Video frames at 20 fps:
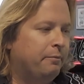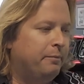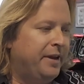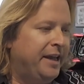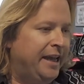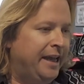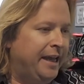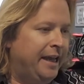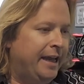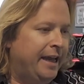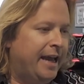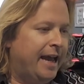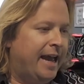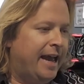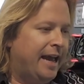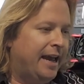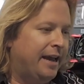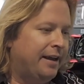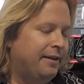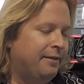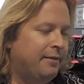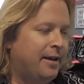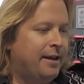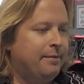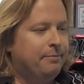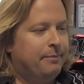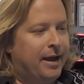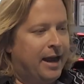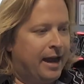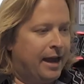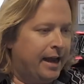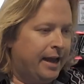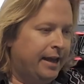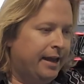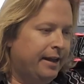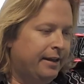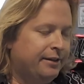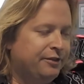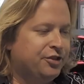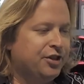me and
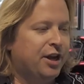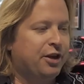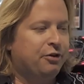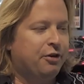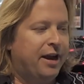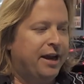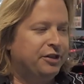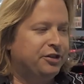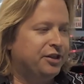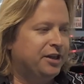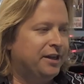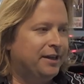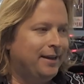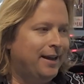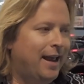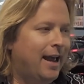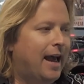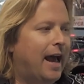my generation,